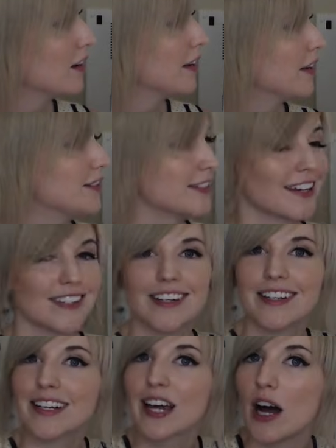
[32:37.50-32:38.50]
it
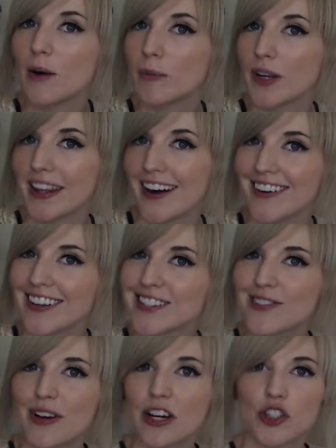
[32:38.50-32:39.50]
doesn't come without its
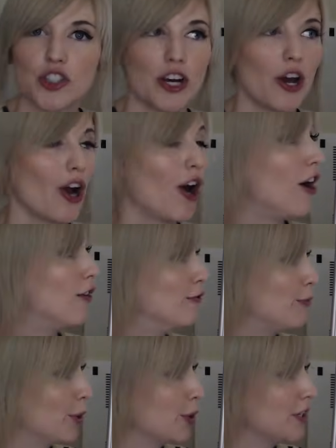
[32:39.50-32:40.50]
fair share of
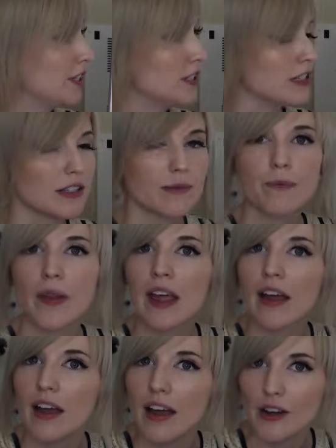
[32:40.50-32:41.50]
burdens
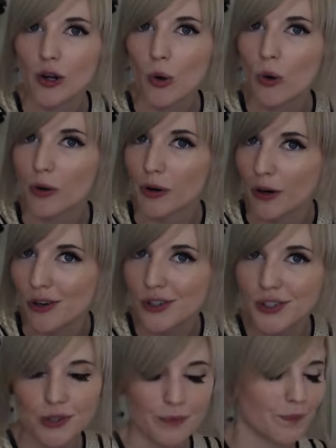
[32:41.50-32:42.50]
and horrors.